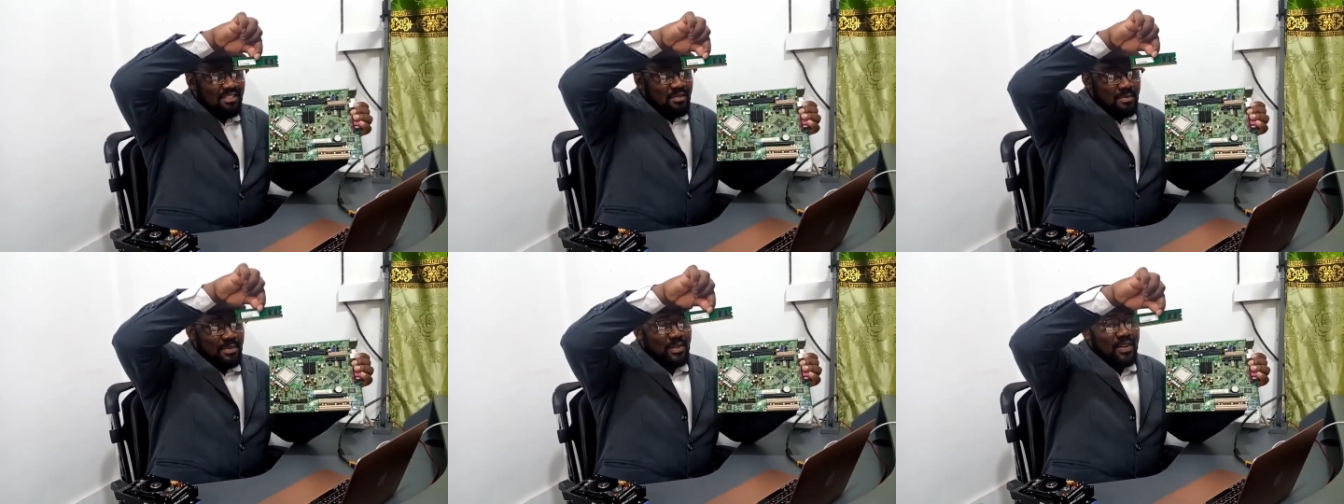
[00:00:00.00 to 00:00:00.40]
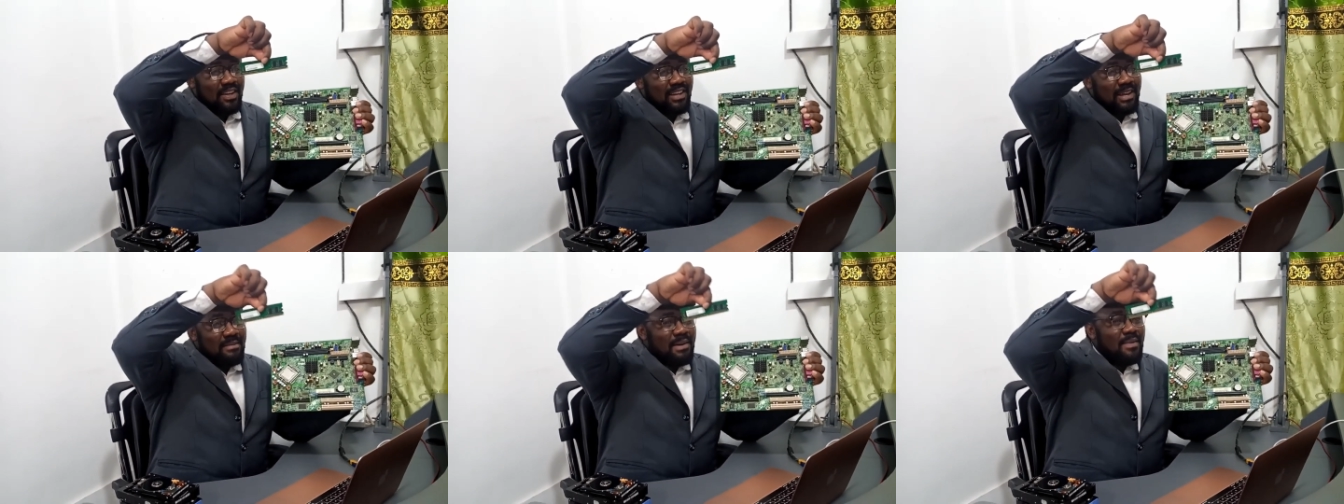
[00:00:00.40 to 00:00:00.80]
We'll be
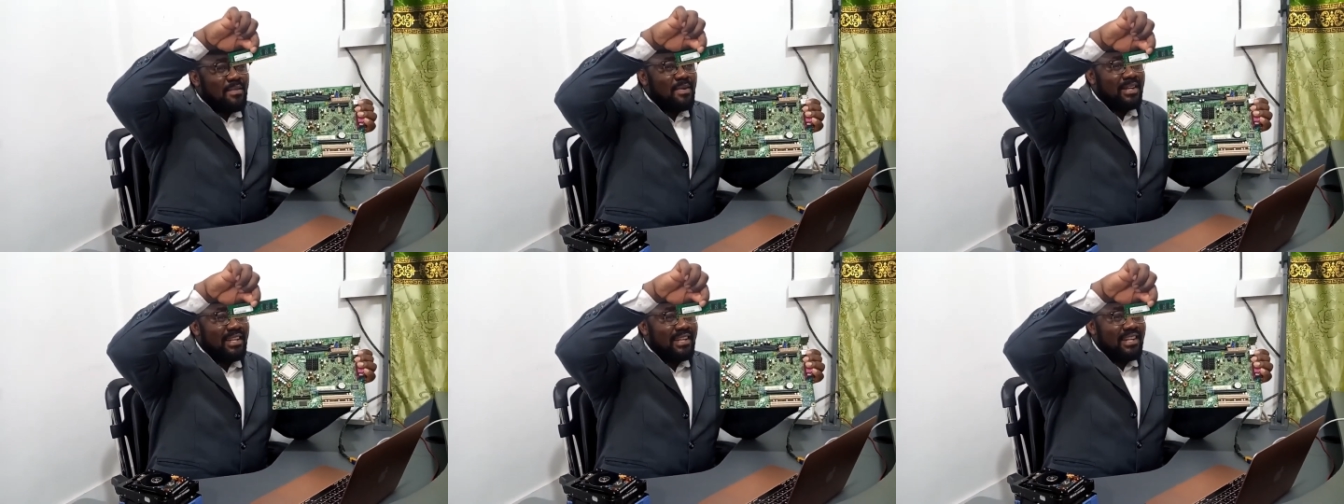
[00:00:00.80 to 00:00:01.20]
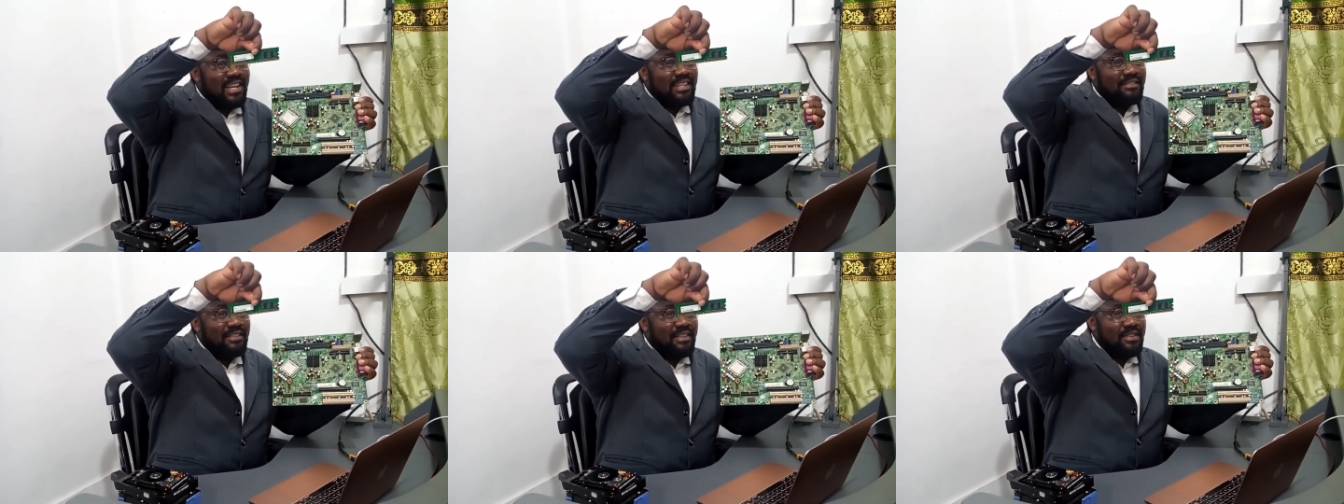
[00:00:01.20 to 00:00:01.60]
talking about what it
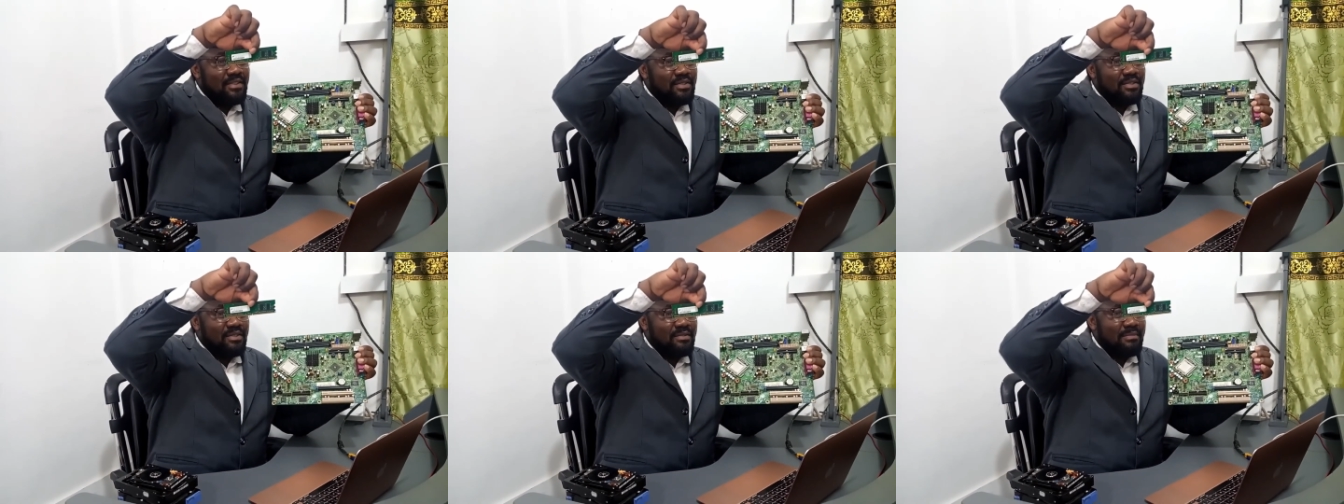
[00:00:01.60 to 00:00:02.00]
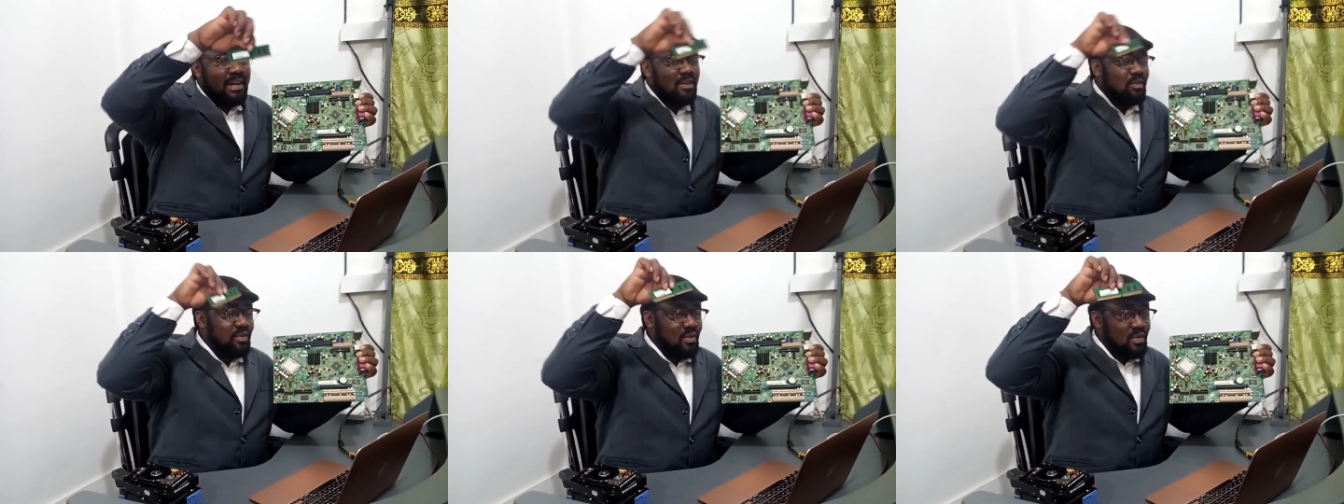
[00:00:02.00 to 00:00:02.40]
does very soon, but
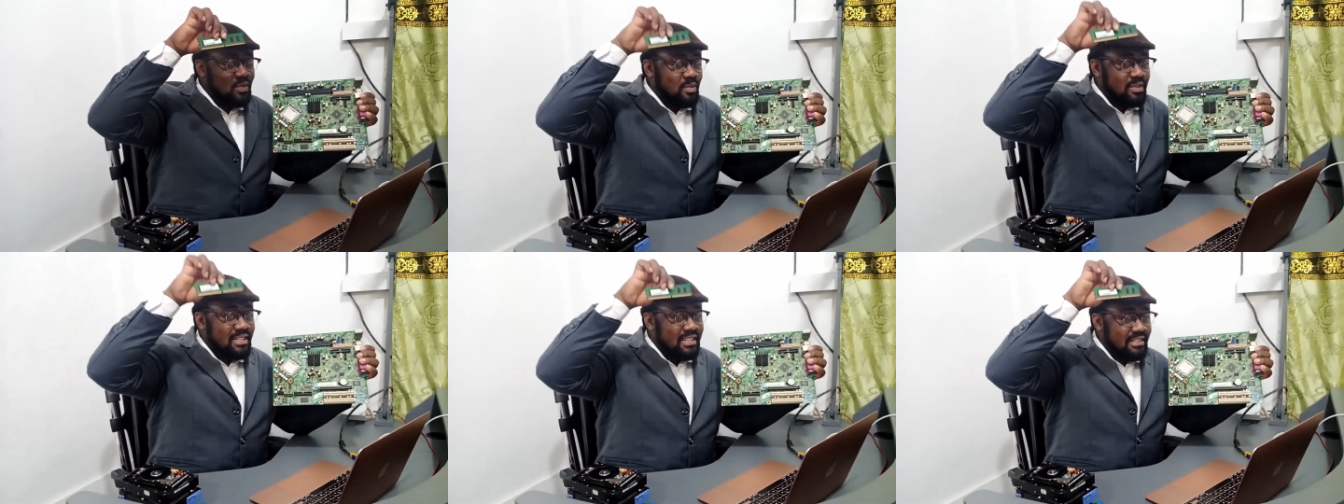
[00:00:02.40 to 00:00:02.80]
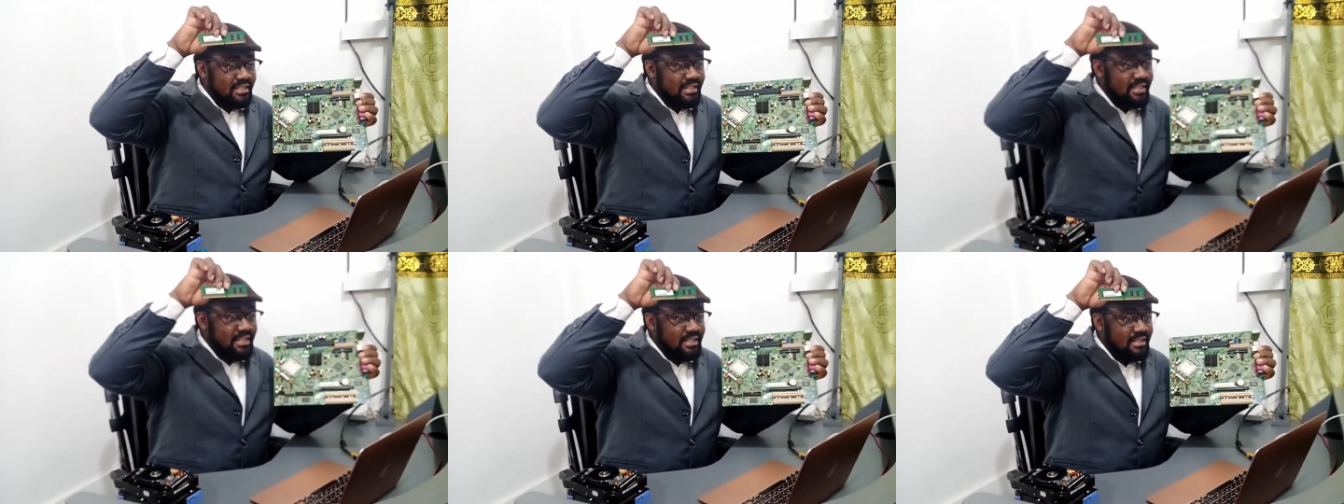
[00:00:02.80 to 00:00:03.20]
who knows what this
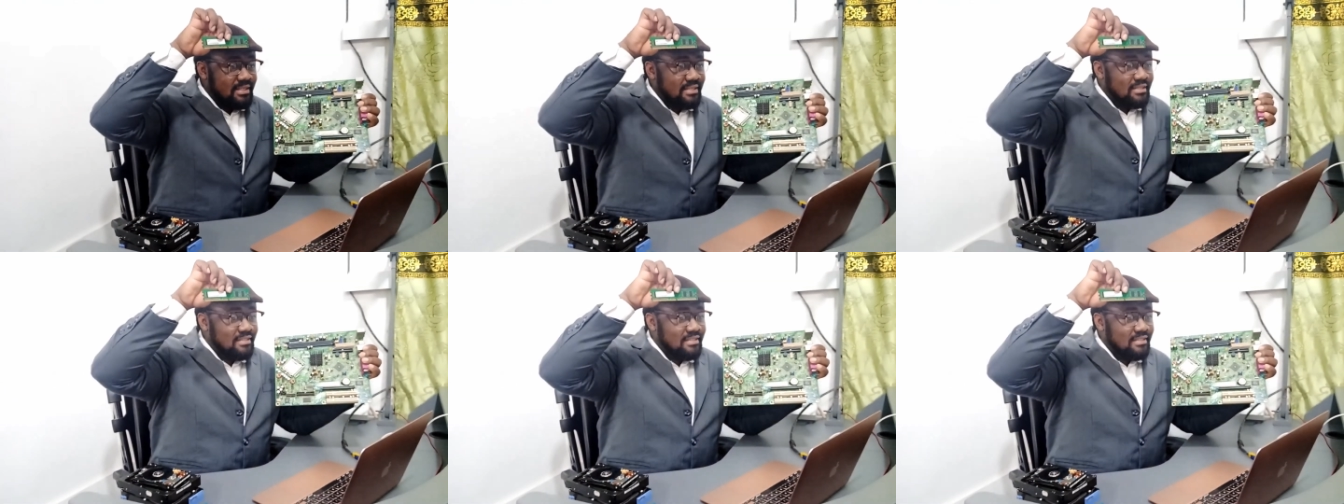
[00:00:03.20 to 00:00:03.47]
is?